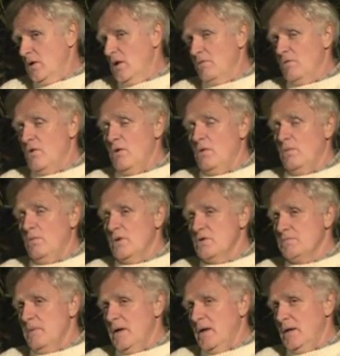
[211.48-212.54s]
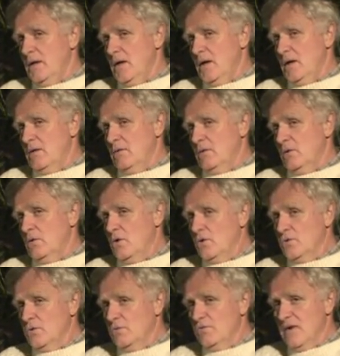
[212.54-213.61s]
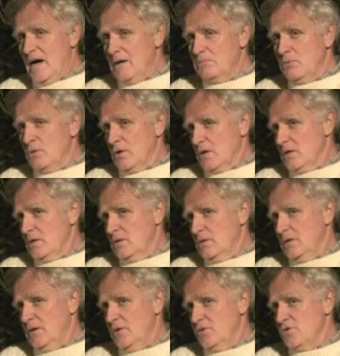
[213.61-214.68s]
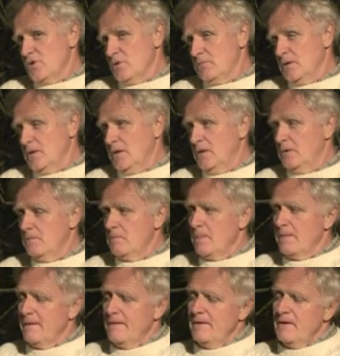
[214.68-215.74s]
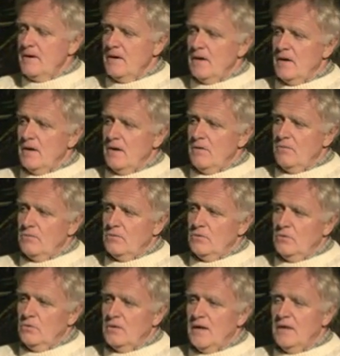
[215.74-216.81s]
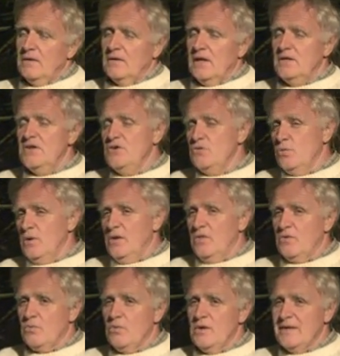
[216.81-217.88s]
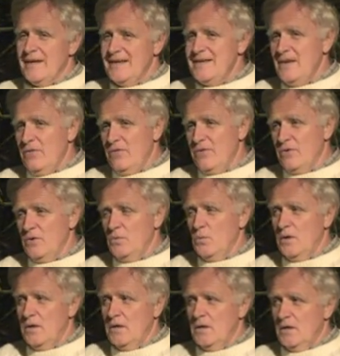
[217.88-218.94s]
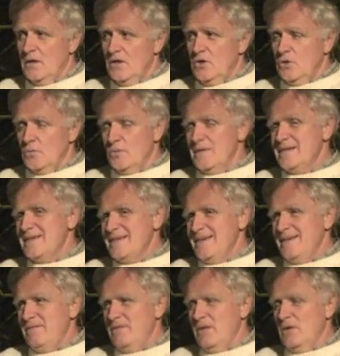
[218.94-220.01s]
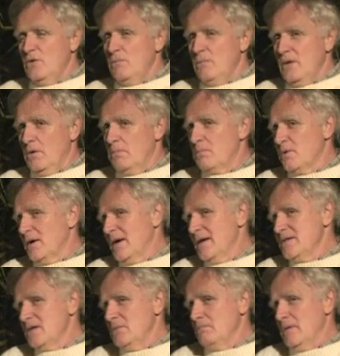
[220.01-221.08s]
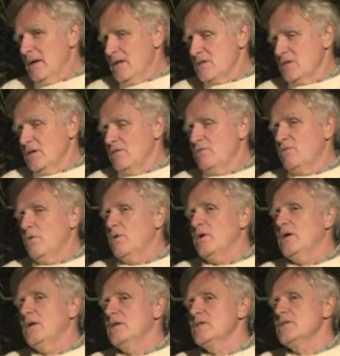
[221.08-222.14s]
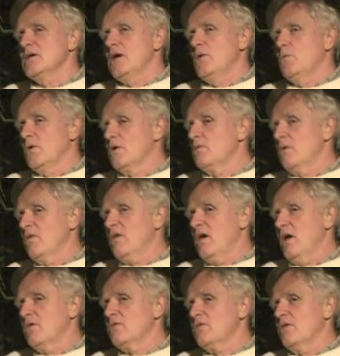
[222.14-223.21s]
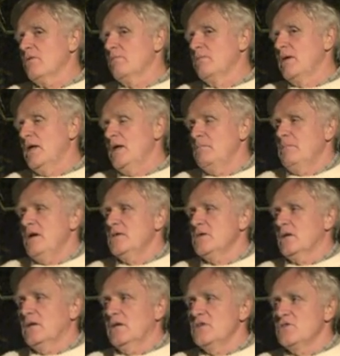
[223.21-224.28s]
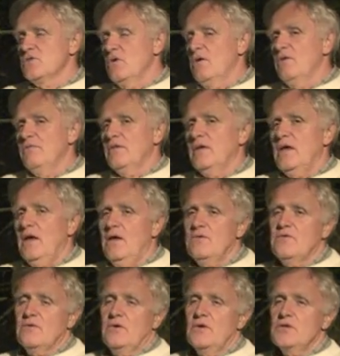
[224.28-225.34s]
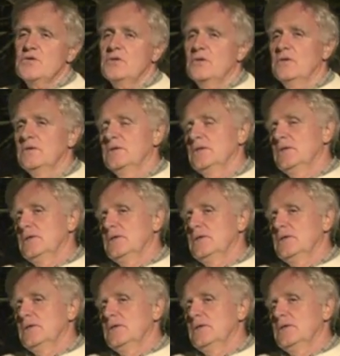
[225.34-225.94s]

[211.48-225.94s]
of all was by Otto Warburg in Germany, who in 1923 and 1931 received the Nobel Prize in Medicine for his work with cancer. And he basically solved the cancer issue.